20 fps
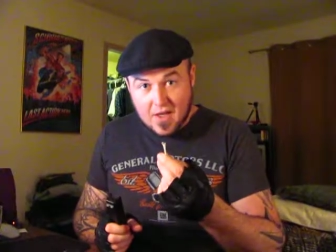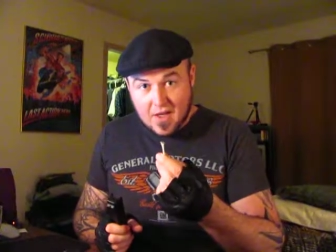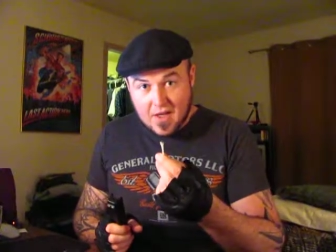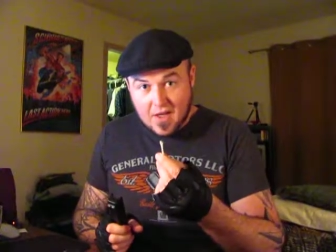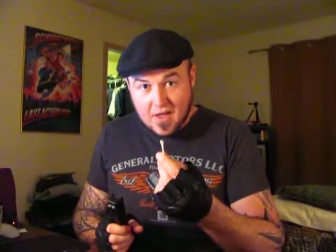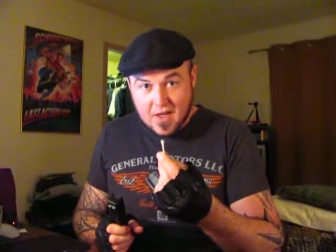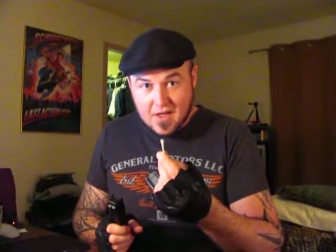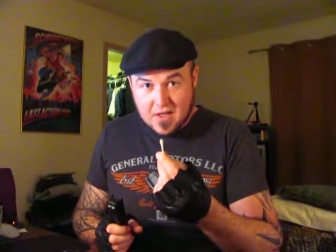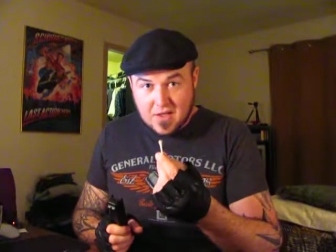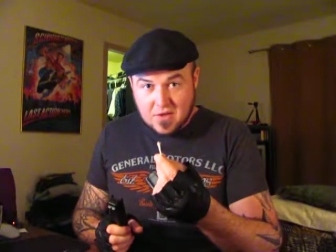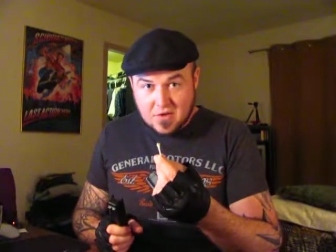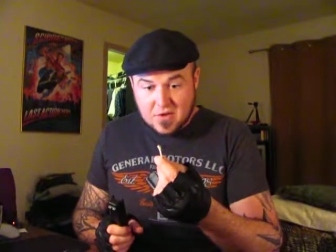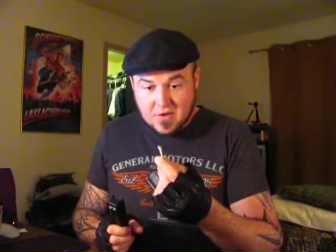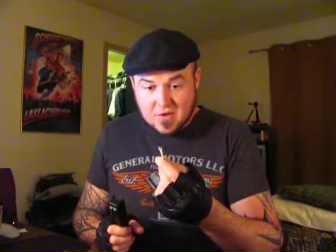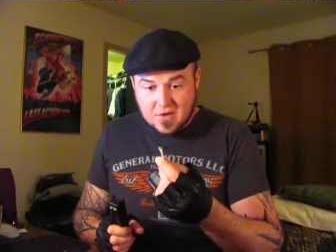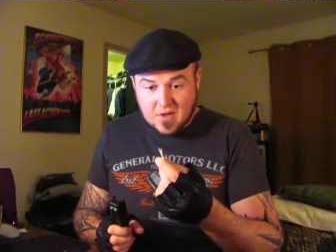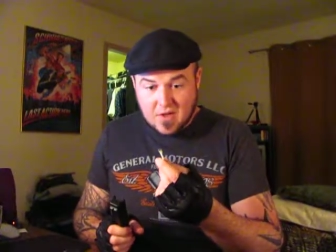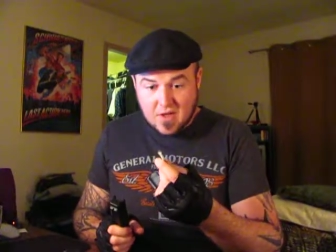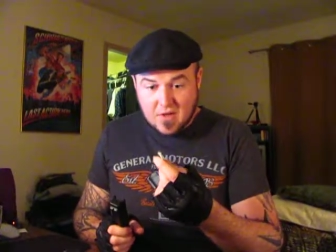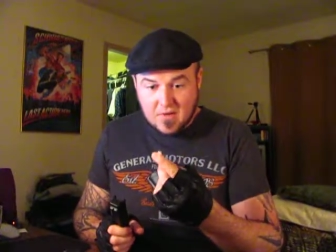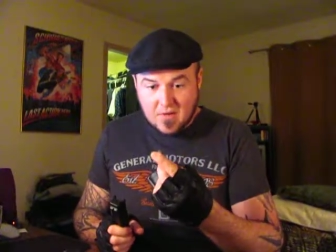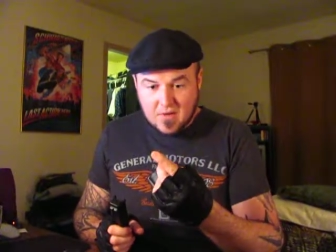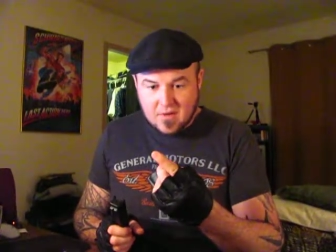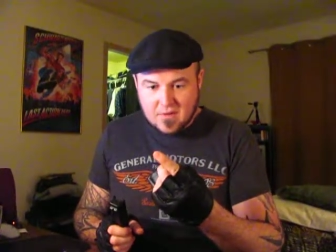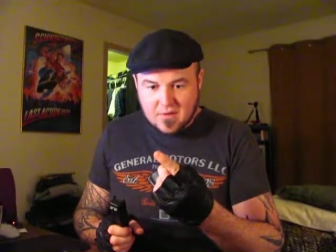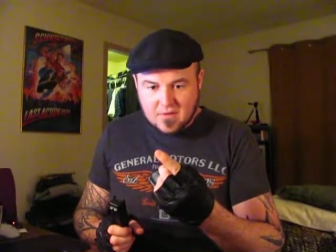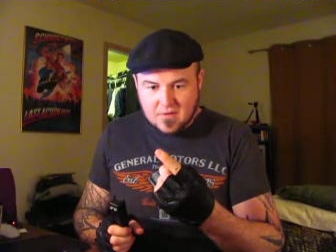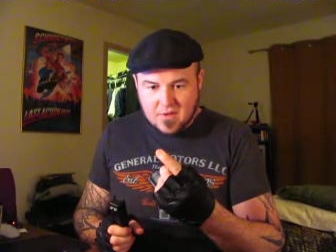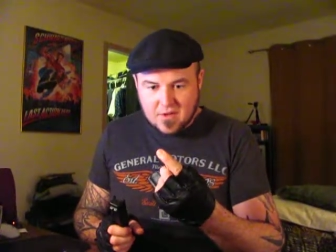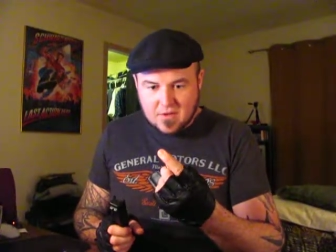and it's just covered
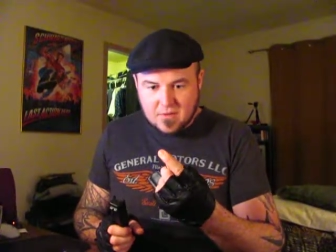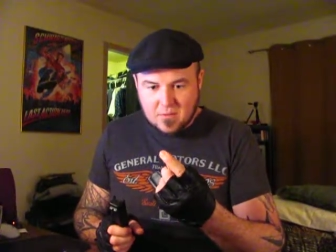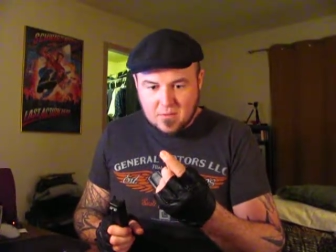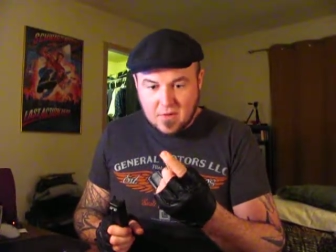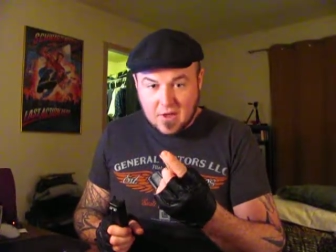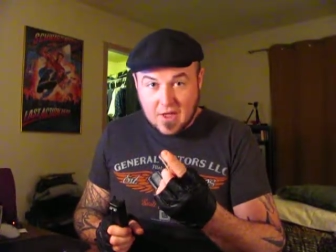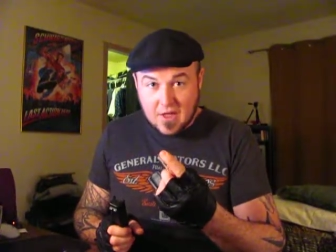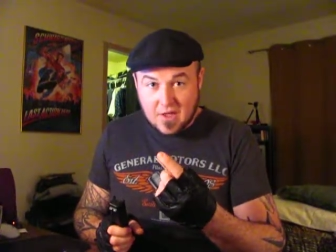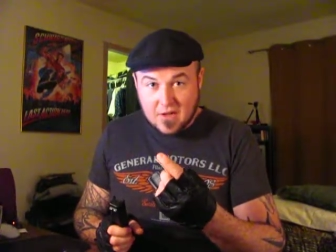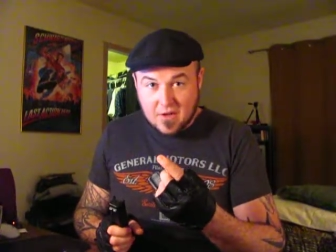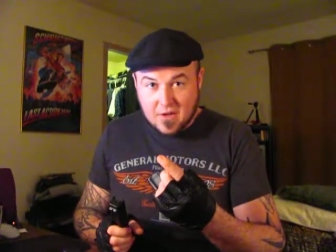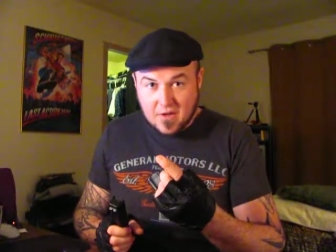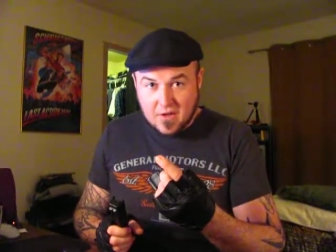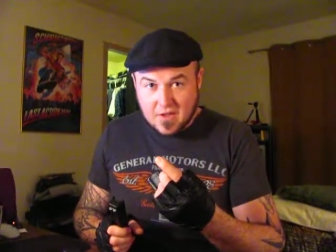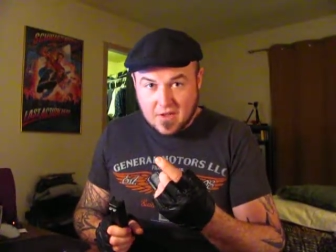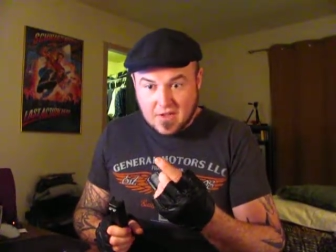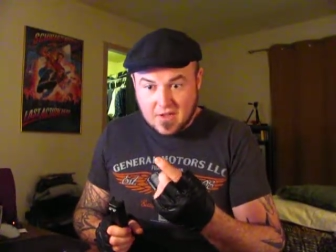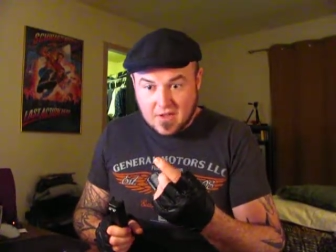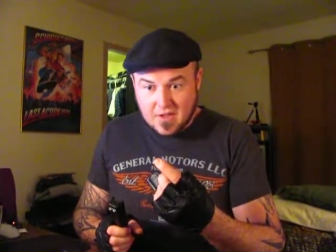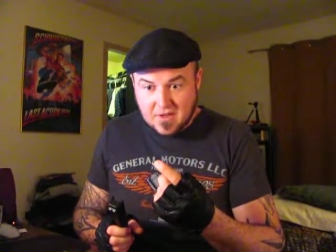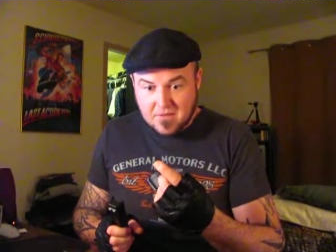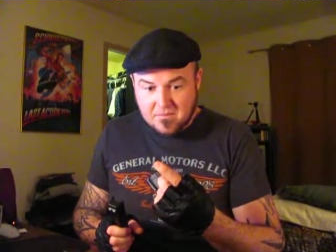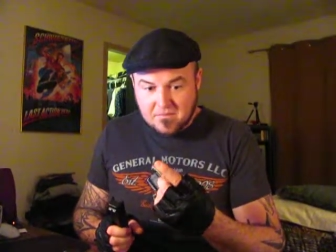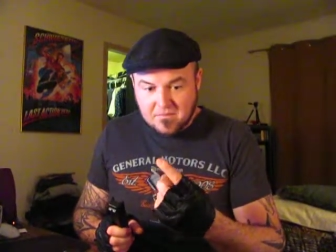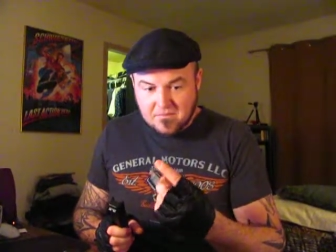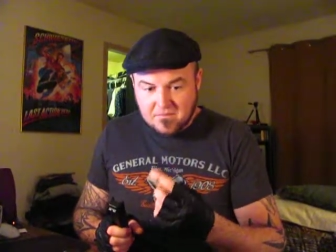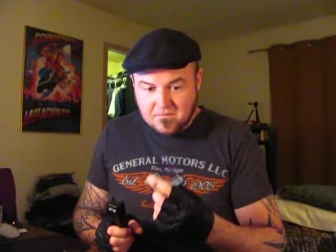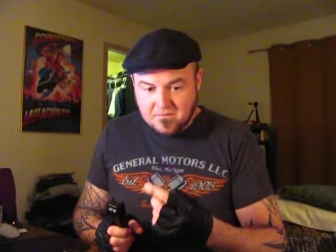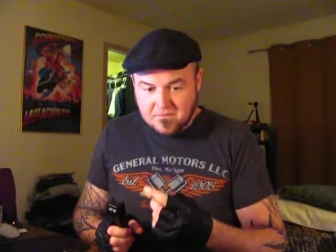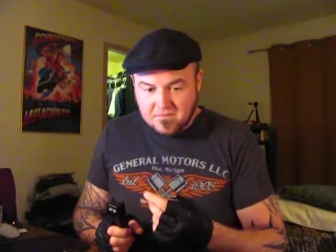in this black, greasy
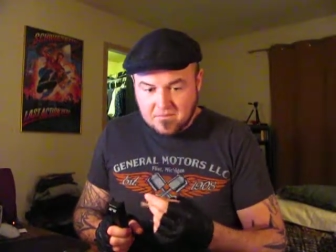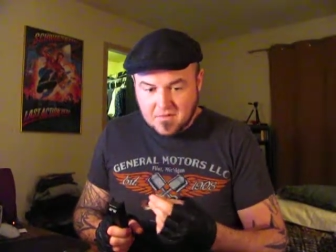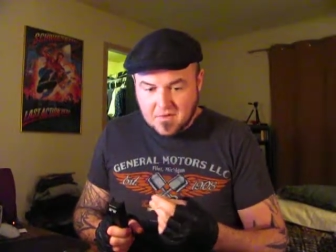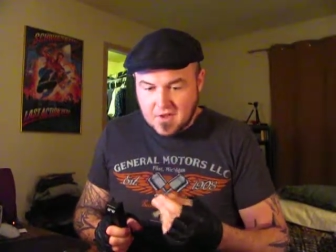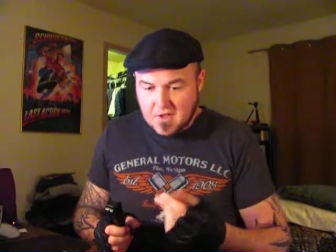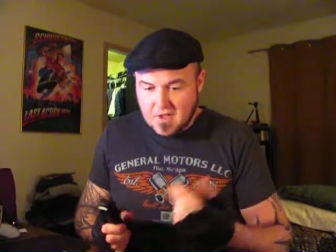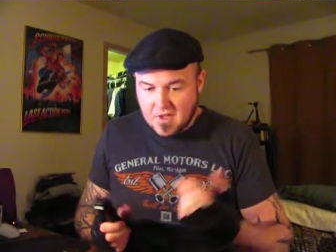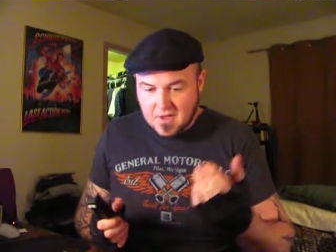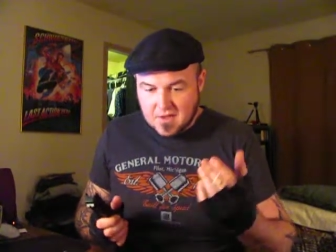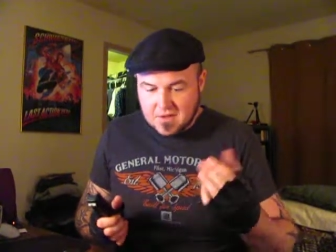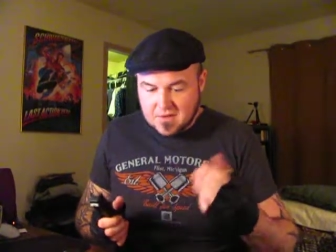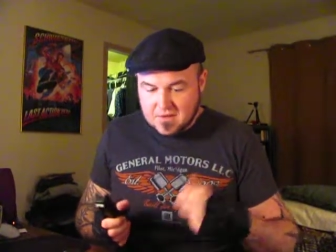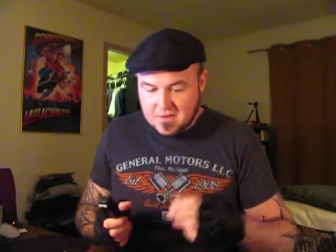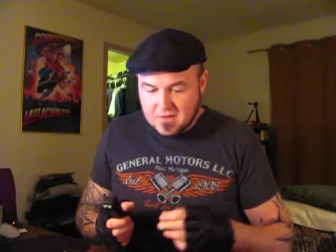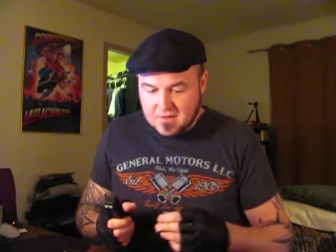gun